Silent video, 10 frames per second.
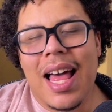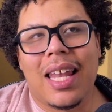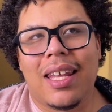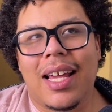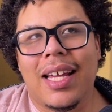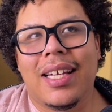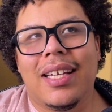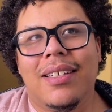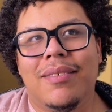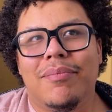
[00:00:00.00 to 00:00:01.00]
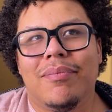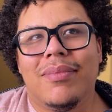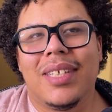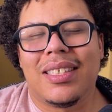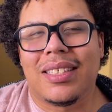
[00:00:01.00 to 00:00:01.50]
Like,
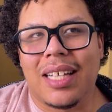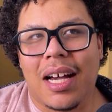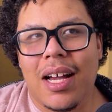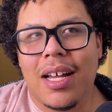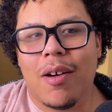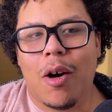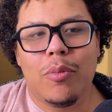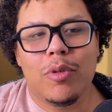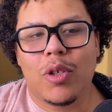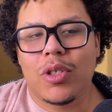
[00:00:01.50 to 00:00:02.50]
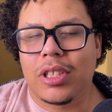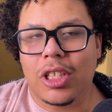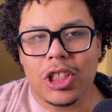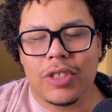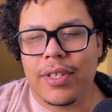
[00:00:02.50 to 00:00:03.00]
it's not. Homegirl's
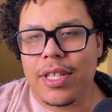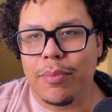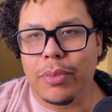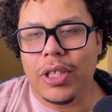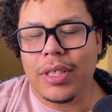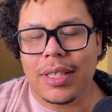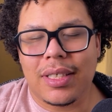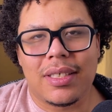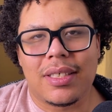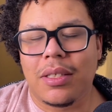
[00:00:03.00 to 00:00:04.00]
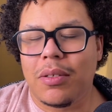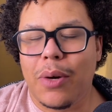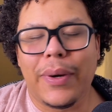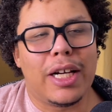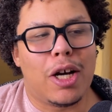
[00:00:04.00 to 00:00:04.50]
search for this book is still
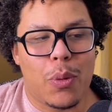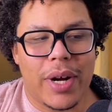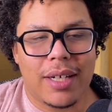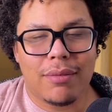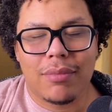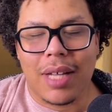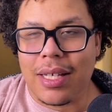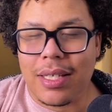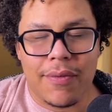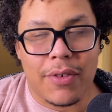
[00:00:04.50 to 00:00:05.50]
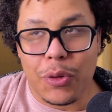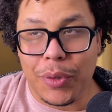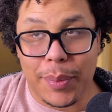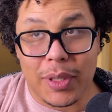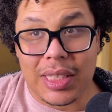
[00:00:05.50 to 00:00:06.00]
going nowhere at
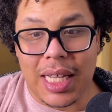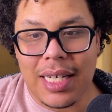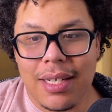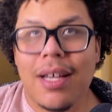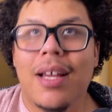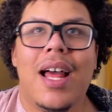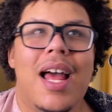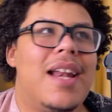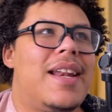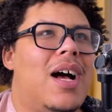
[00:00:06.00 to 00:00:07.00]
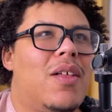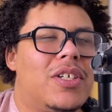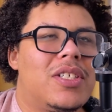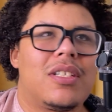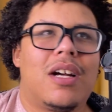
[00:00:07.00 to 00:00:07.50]
73%. Now
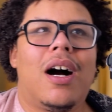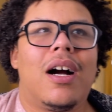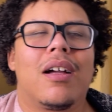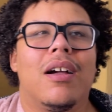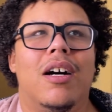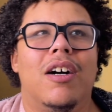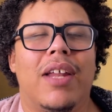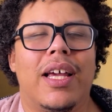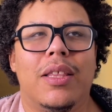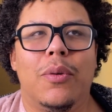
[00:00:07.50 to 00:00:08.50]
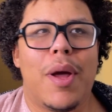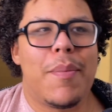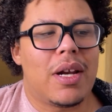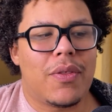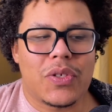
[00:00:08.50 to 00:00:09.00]
there's talk of like the
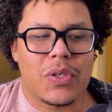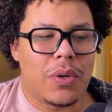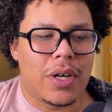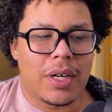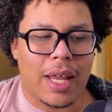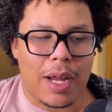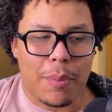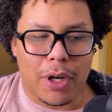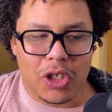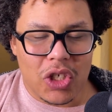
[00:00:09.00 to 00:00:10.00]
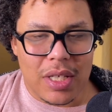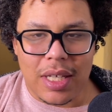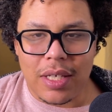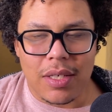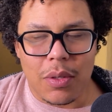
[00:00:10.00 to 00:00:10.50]
women of the store like
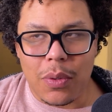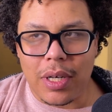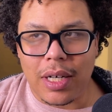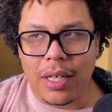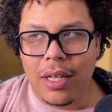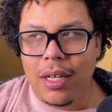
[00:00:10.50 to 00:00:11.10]
purchasing a store